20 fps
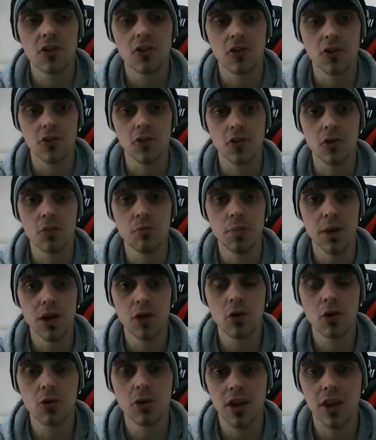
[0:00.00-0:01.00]
to
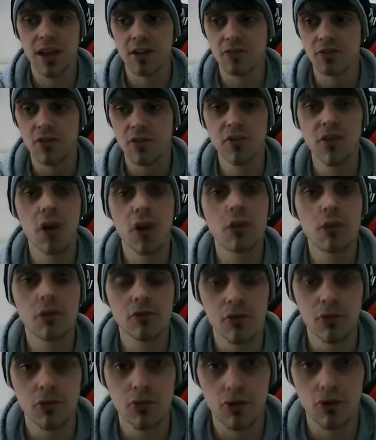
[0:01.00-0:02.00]
build like referral
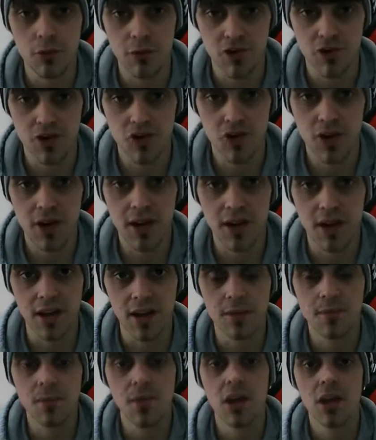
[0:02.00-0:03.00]
recruitment
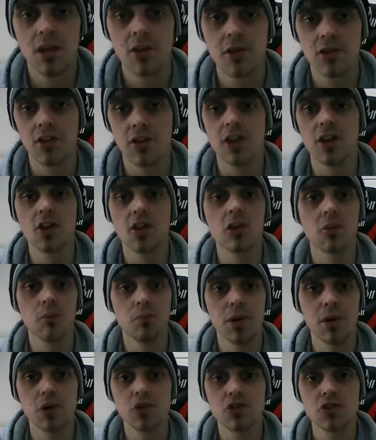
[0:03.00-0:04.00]
training so that you can
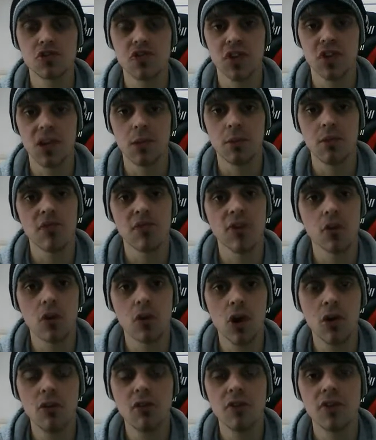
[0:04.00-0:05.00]
build your team and feel
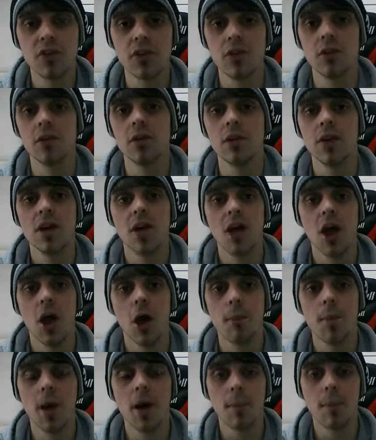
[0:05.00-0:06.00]
confident
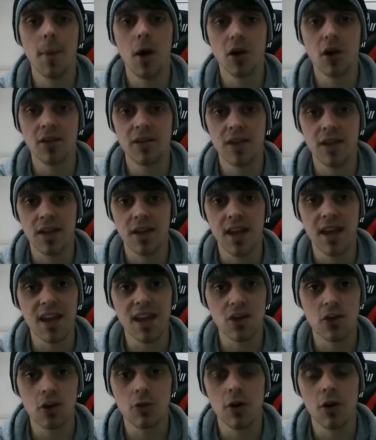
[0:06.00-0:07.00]
about marketing
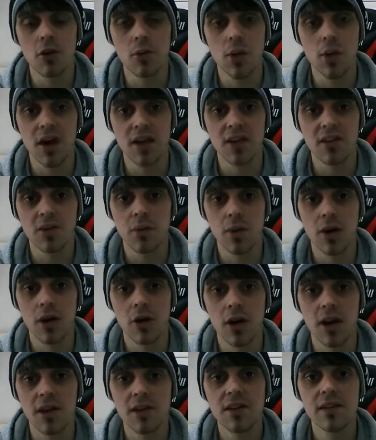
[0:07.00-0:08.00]
in your own way as
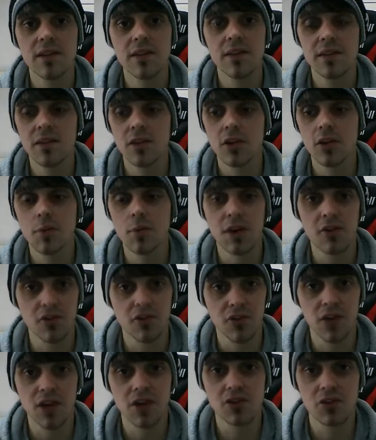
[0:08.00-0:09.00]
well. And this is going to be
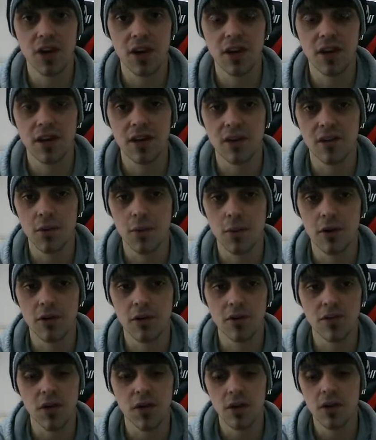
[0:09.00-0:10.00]
free training as well.
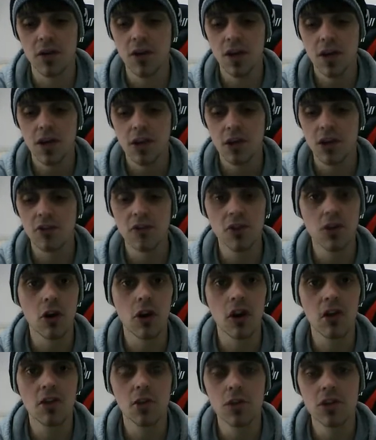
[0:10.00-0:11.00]
So, you know, if you
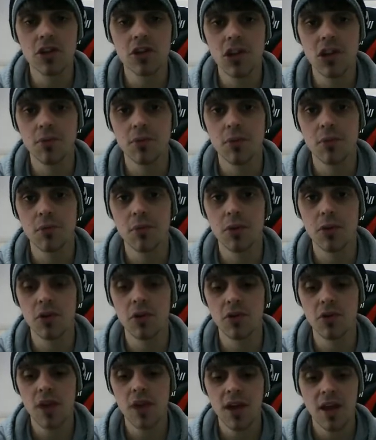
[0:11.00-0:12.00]
guys want to jump on
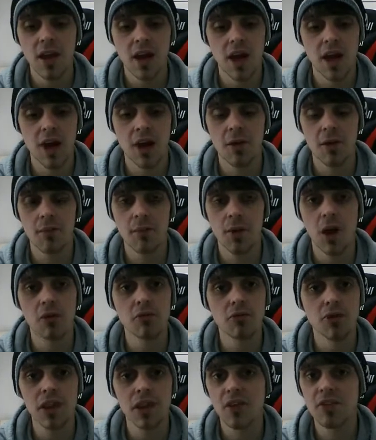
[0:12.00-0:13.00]
board, I
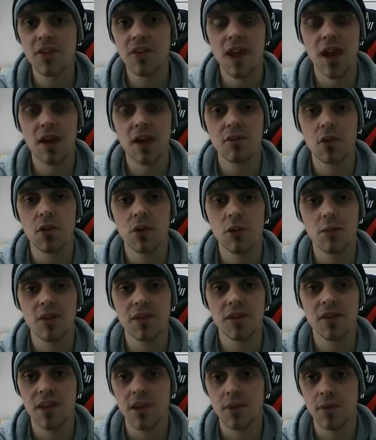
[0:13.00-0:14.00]
would love to you on my
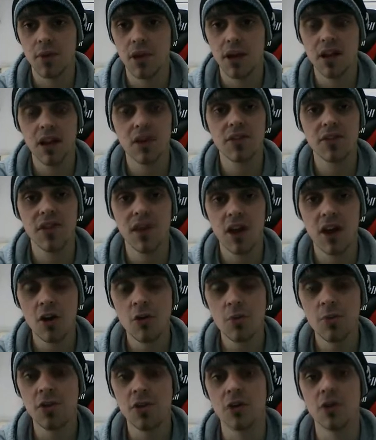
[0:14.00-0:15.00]
team and I'd love to
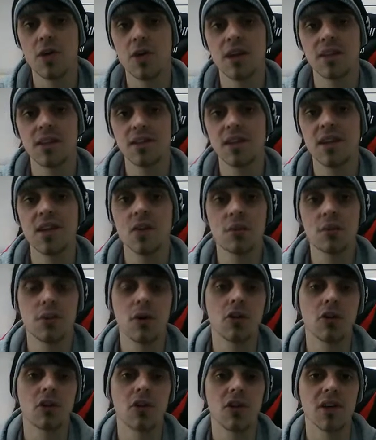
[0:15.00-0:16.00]
help you and see your
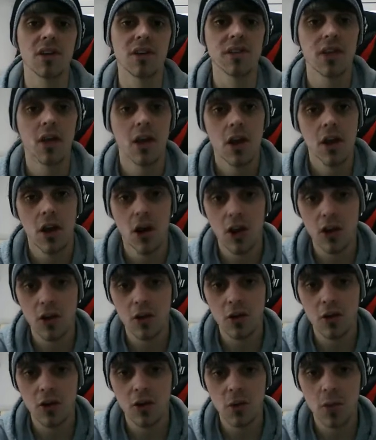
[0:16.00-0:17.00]
progress
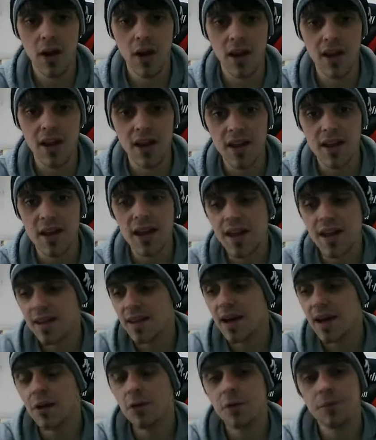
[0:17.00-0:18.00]
along the way.
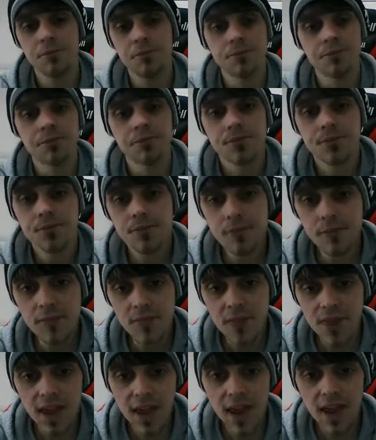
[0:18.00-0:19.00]
Now,
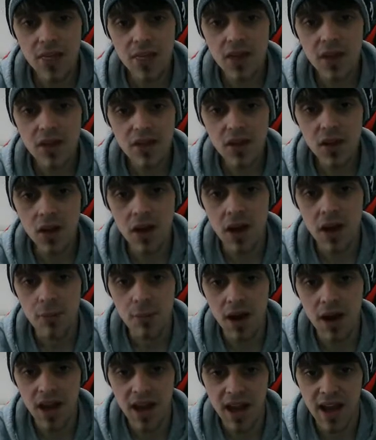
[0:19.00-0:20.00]
at this time,
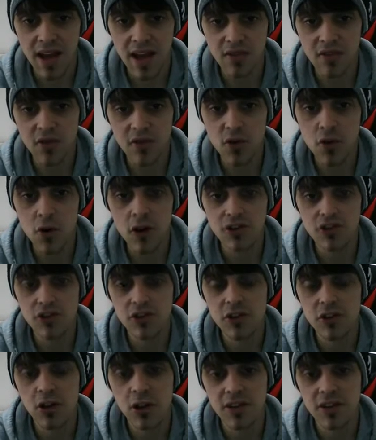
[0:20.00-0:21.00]
I had
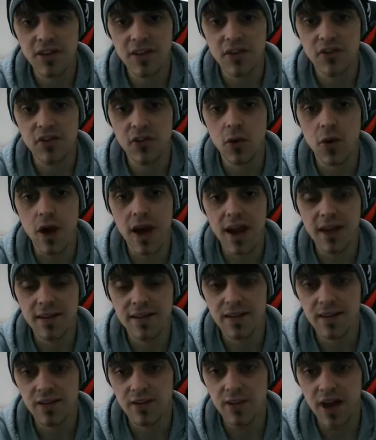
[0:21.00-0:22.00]
494
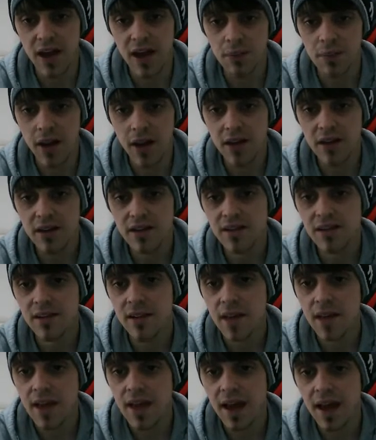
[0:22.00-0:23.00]
active ad packs.
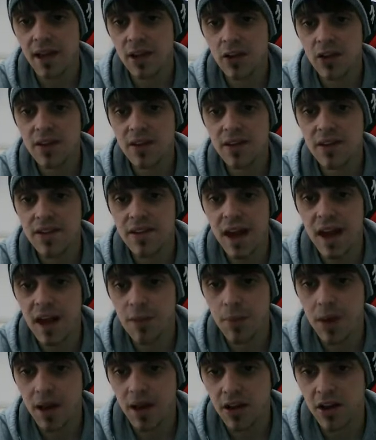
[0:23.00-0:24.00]
And look at these
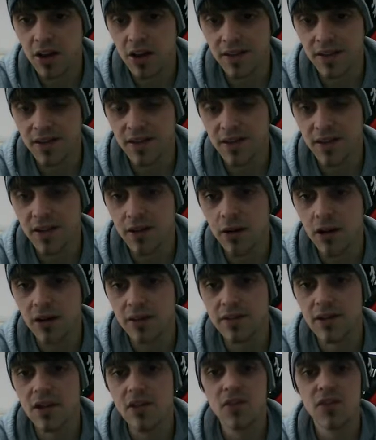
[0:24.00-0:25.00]
ad pack earnings here,
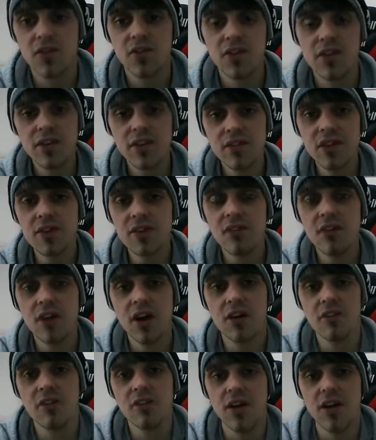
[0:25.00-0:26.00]
guys,
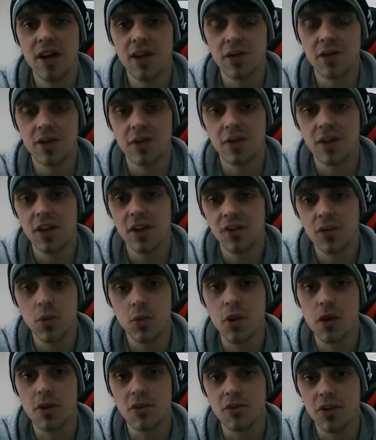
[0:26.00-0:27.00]

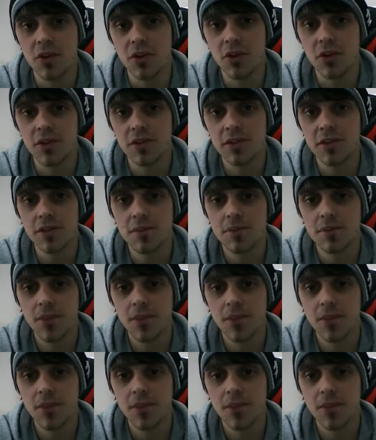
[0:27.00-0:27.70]
$55,012.